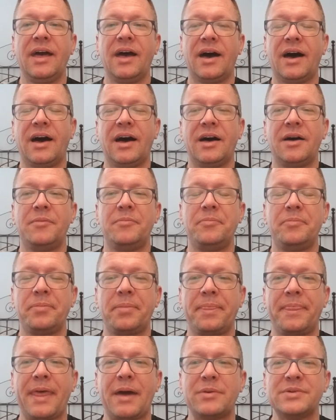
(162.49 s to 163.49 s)

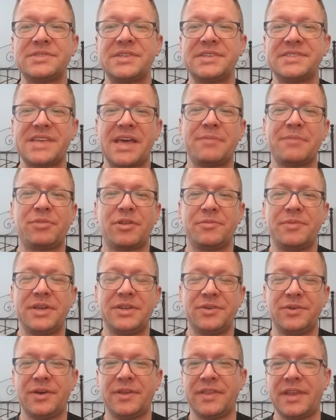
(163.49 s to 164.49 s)
That was an example of me
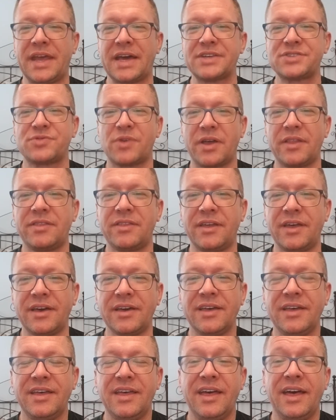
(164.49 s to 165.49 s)
doing the next right thing.
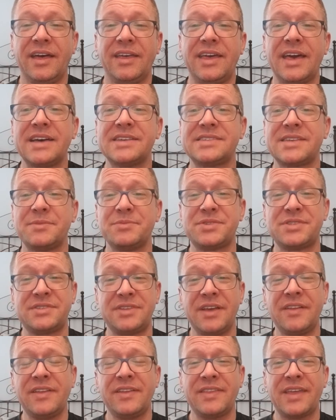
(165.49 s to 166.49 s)
Yes, I'm
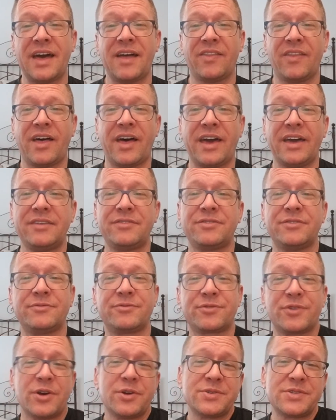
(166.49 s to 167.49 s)
stealing that line from
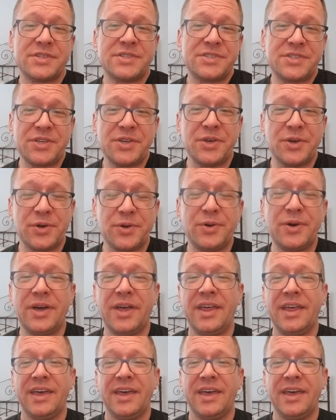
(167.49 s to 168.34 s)
Frozen 2.